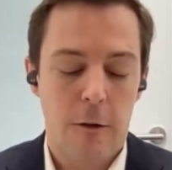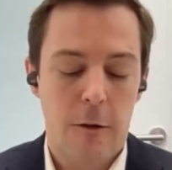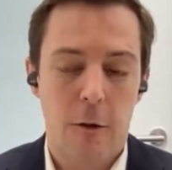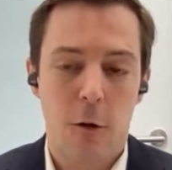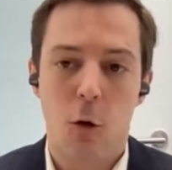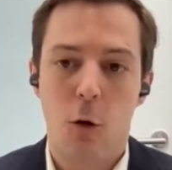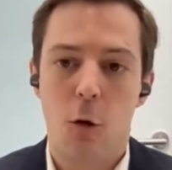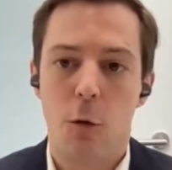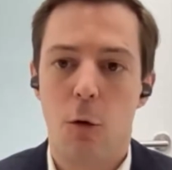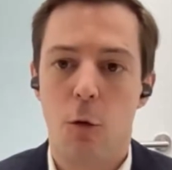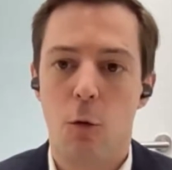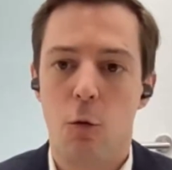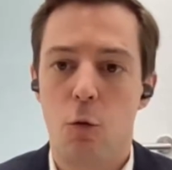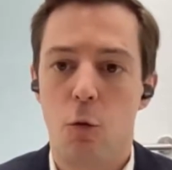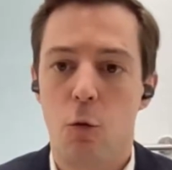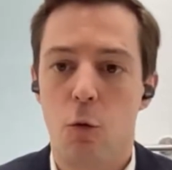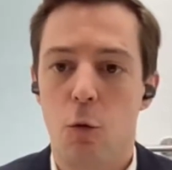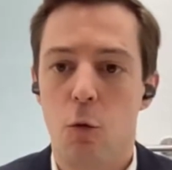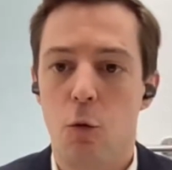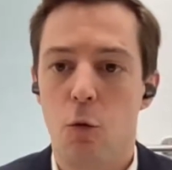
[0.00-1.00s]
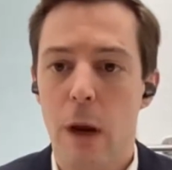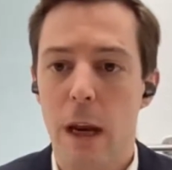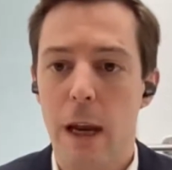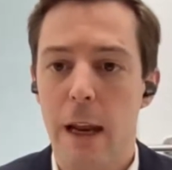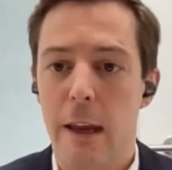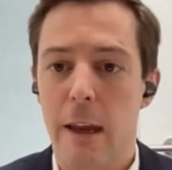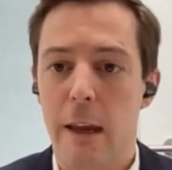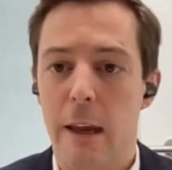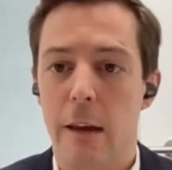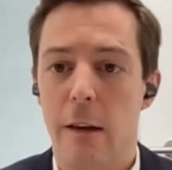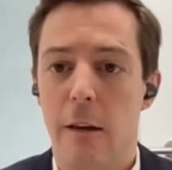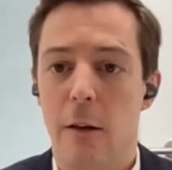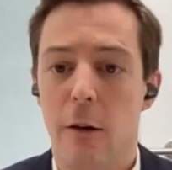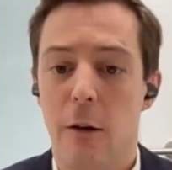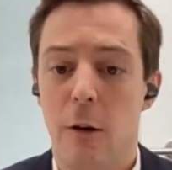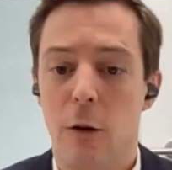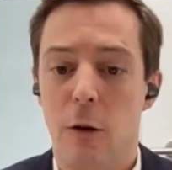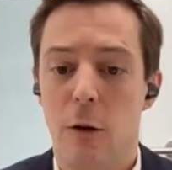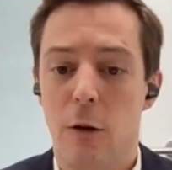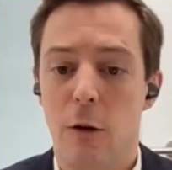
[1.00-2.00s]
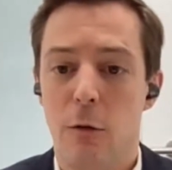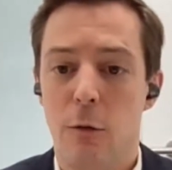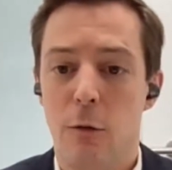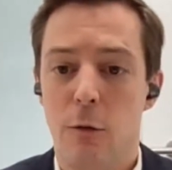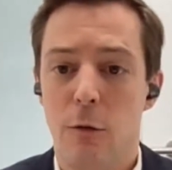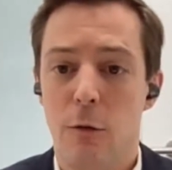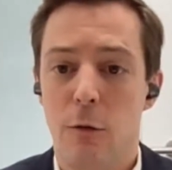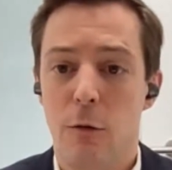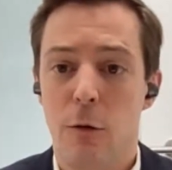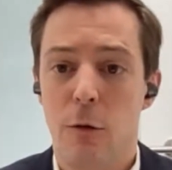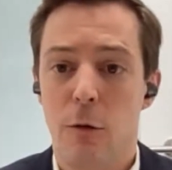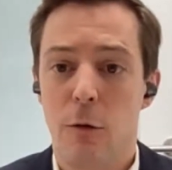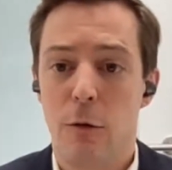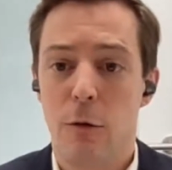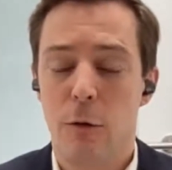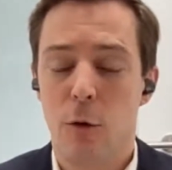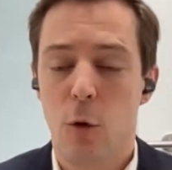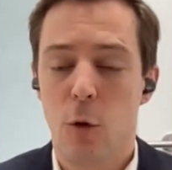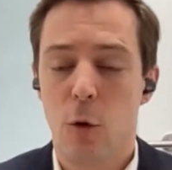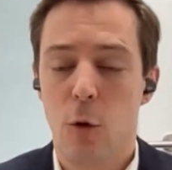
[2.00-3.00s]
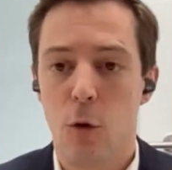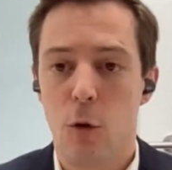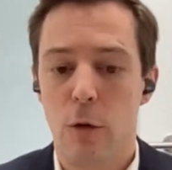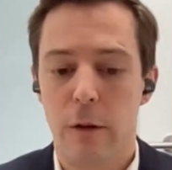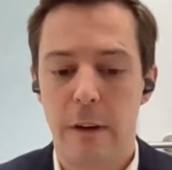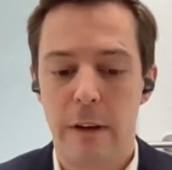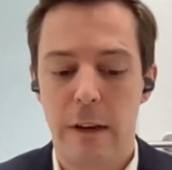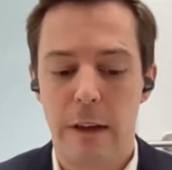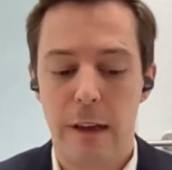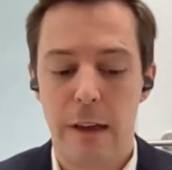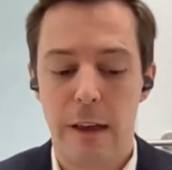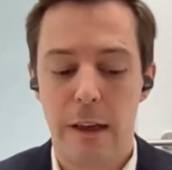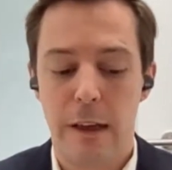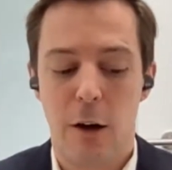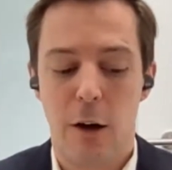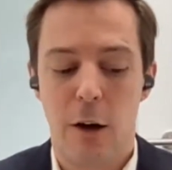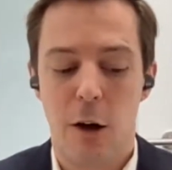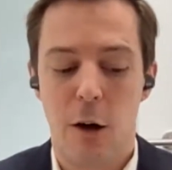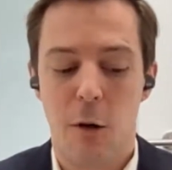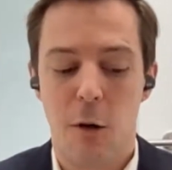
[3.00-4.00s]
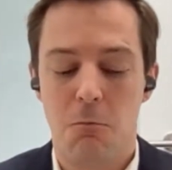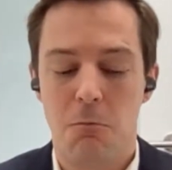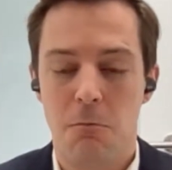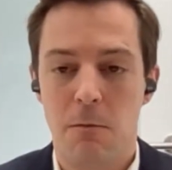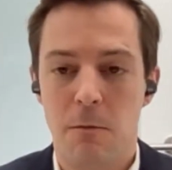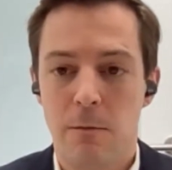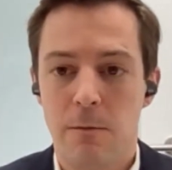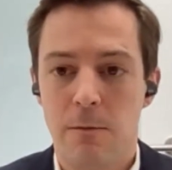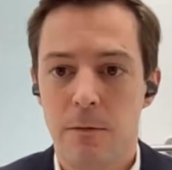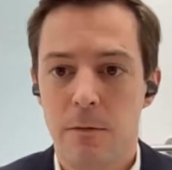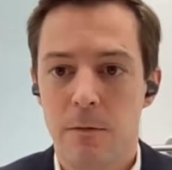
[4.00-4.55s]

so really uh, you you saw the um,